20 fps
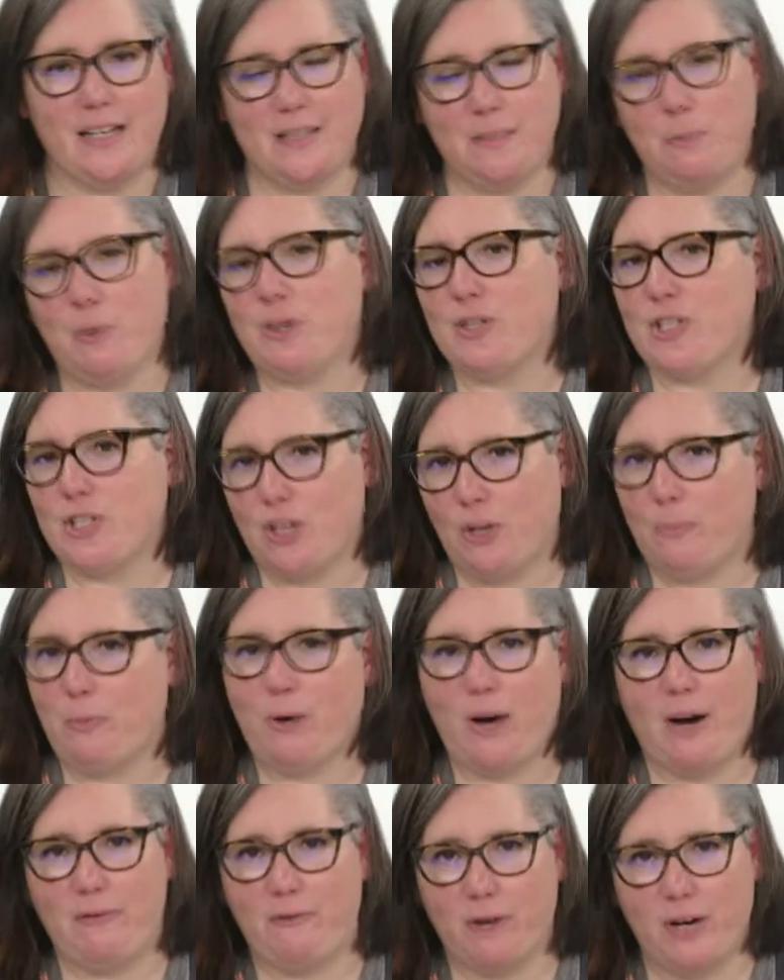It's personal
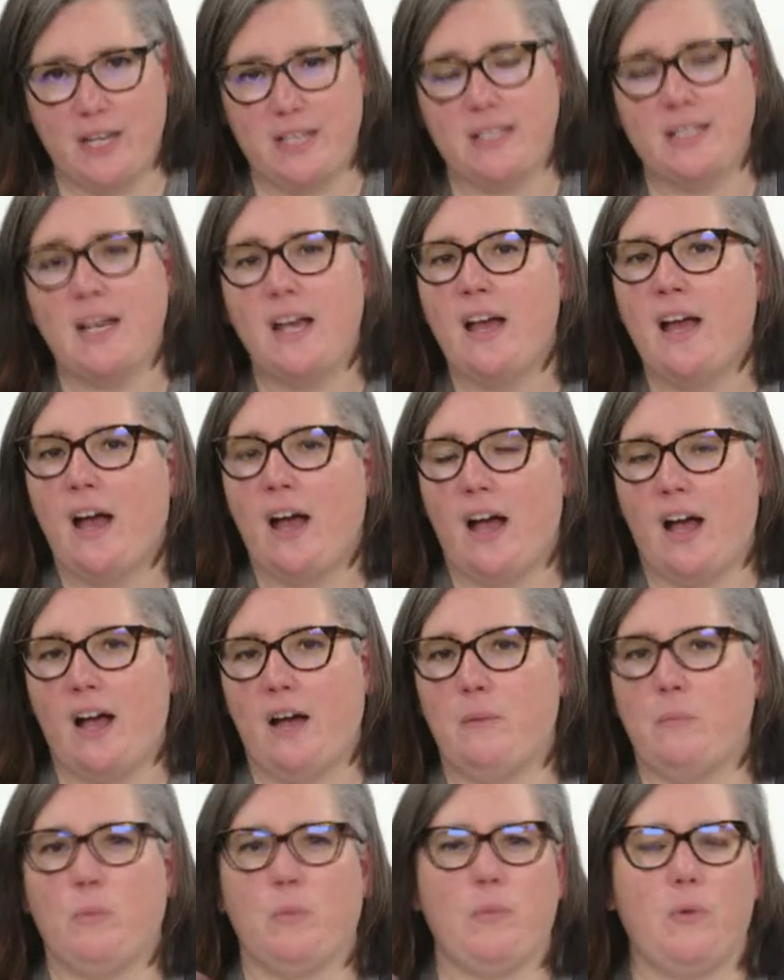preference
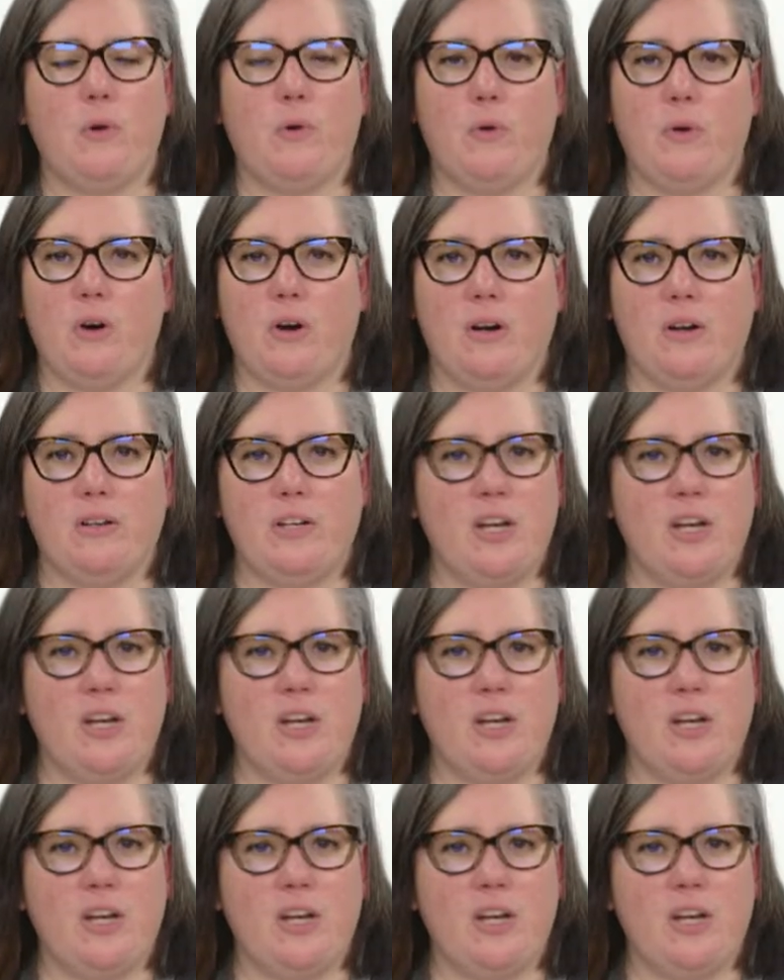um, or,